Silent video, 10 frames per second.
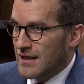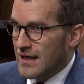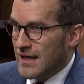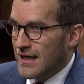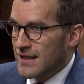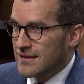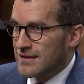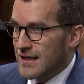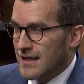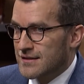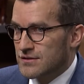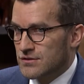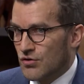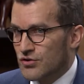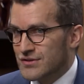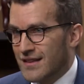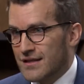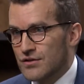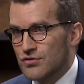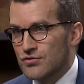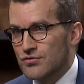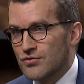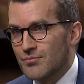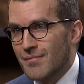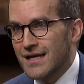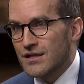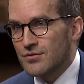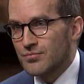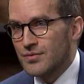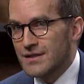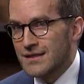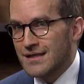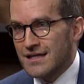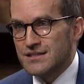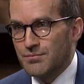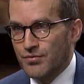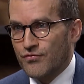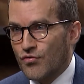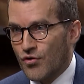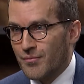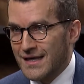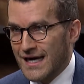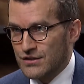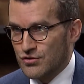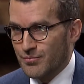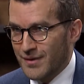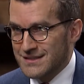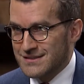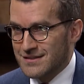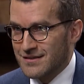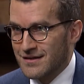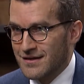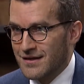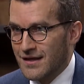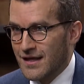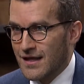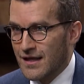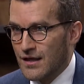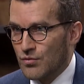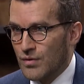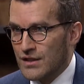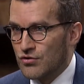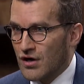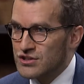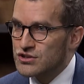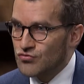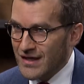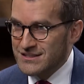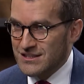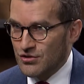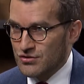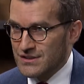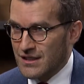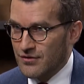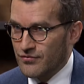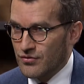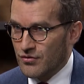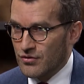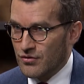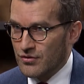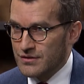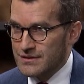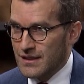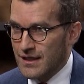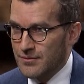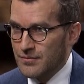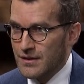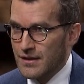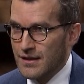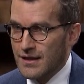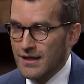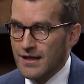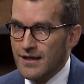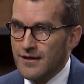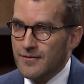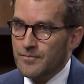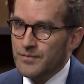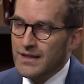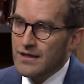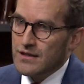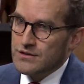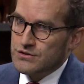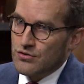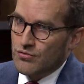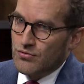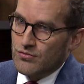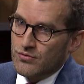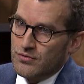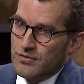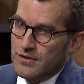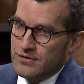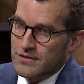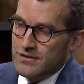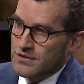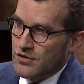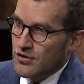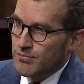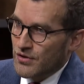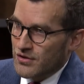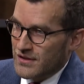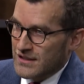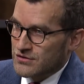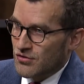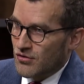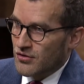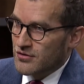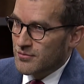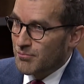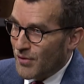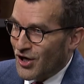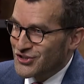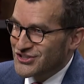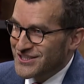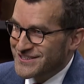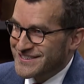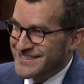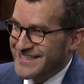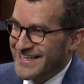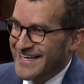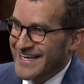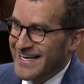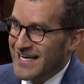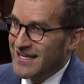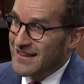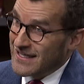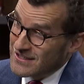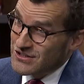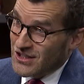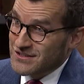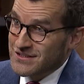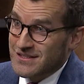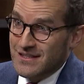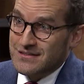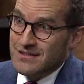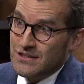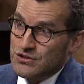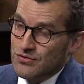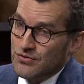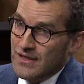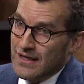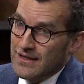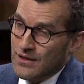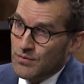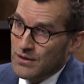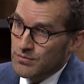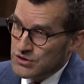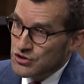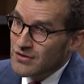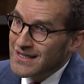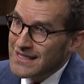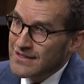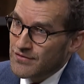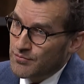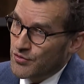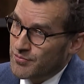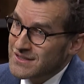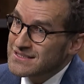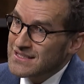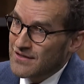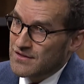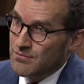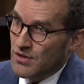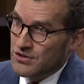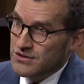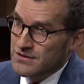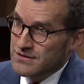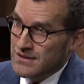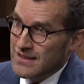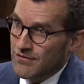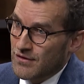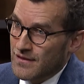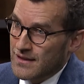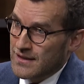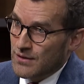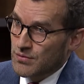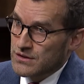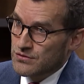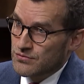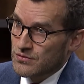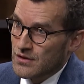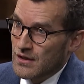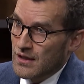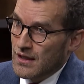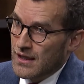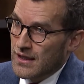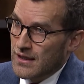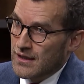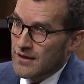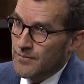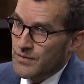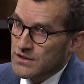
Amazing. And, and also, I think you, you may not be actually performing at your best uh, when you are stretching yourself all, all the time. Right. right. Um, so there's, there's a good book that's called Margins. Uh, that discusses this issue that, that, well, we should leave appropriate safety margins in everything that we do. Awesome.